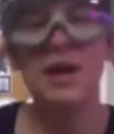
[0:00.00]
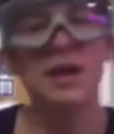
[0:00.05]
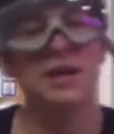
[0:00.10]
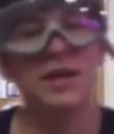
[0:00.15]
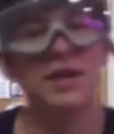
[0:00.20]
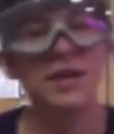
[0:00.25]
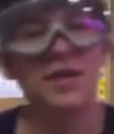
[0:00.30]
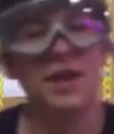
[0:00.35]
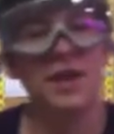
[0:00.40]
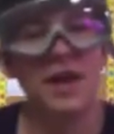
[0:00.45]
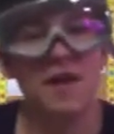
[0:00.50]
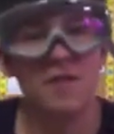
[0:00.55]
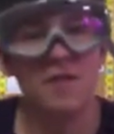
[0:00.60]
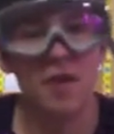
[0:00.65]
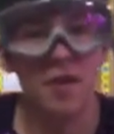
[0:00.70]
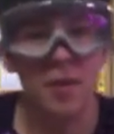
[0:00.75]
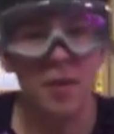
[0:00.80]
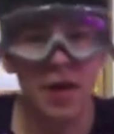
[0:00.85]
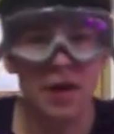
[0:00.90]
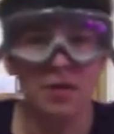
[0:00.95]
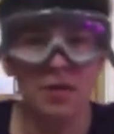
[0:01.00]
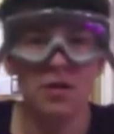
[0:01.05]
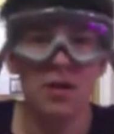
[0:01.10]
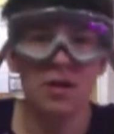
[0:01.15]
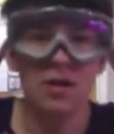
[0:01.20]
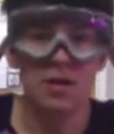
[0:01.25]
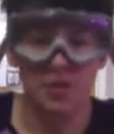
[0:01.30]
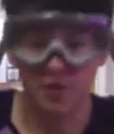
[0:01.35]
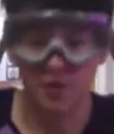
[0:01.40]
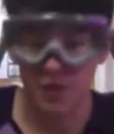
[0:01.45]
Now that I have my bottle
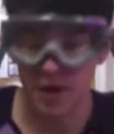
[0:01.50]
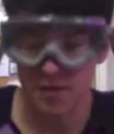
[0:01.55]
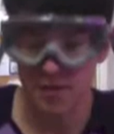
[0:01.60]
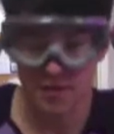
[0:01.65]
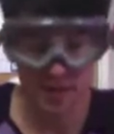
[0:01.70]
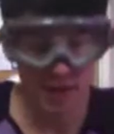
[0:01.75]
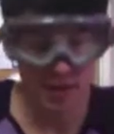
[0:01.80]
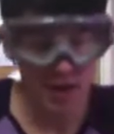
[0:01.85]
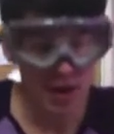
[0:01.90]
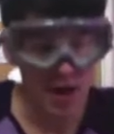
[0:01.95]
all unwrapped,